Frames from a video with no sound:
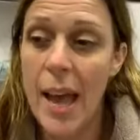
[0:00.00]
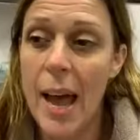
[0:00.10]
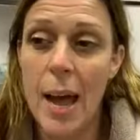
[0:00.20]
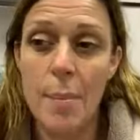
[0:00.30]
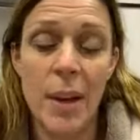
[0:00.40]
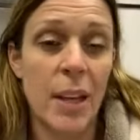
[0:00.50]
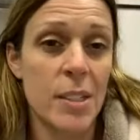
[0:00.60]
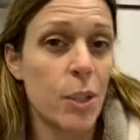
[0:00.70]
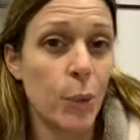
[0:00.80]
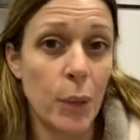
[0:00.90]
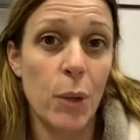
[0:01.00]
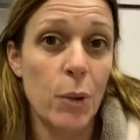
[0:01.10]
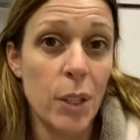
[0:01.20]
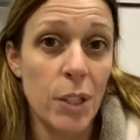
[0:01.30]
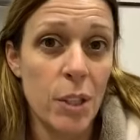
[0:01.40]
and who
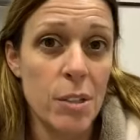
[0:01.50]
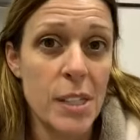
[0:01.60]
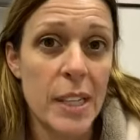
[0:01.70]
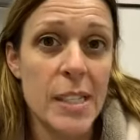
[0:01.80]
can use it.